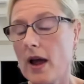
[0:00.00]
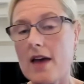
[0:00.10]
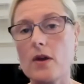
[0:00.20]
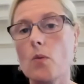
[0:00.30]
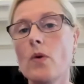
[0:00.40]
I
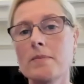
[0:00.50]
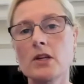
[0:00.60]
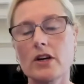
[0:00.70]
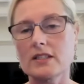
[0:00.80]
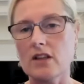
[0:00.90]
think women
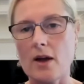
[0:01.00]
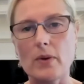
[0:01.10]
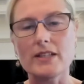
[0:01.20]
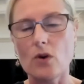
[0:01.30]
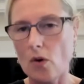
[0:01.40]
go
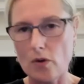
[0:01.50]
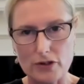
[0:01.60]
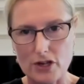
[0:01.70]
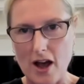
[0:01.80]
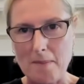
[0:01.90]
sideways all the
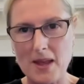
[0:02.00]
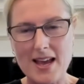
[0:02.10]
time